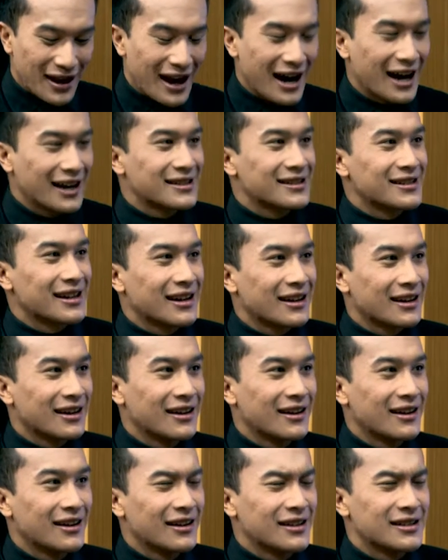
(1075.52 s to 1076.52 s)
ISEC.
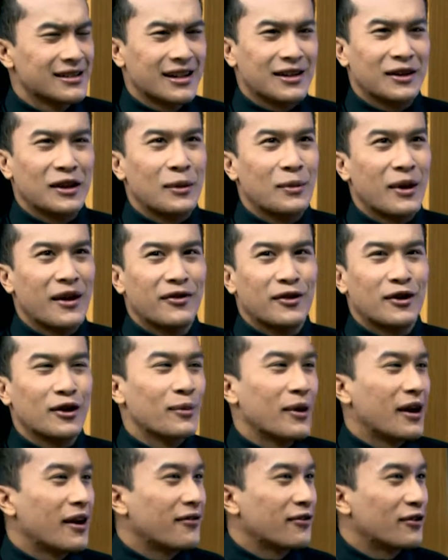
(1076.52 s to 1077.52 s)
It's a club I've heard
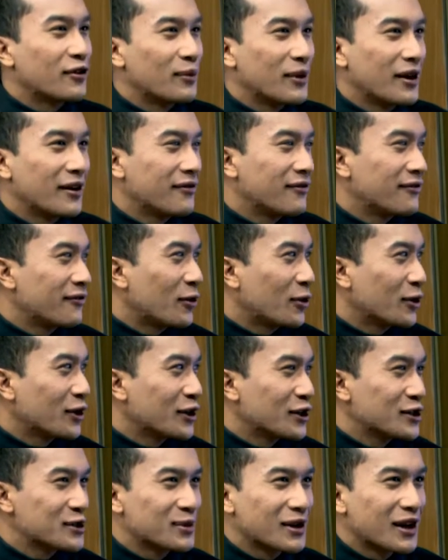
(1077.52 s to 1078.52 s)
about for about 4
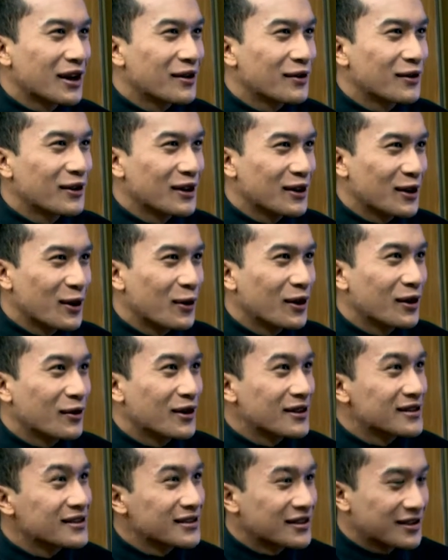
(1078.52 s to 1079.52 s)
years, but I didn't really know what it
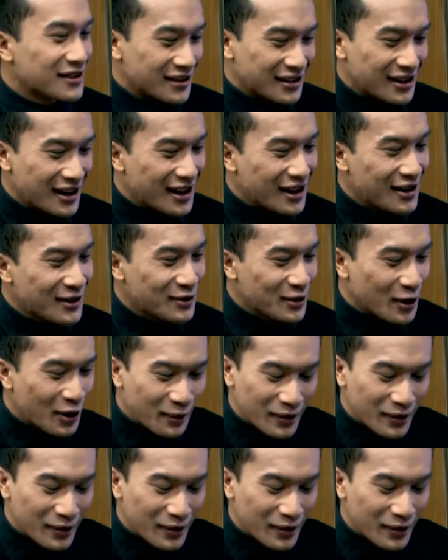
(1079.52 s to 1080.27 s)
was until today. You told